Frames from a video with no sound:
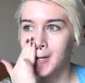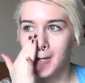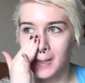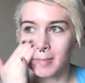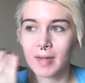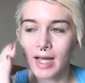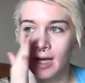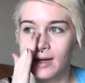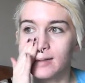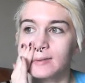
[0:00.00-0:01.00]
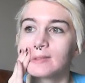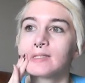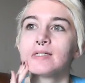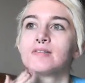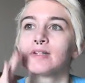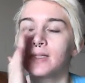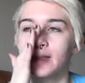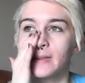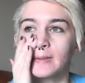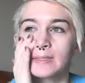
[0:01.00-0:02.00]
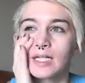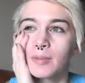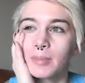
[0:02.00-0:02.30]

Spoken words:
Got a bad skin right now, it's not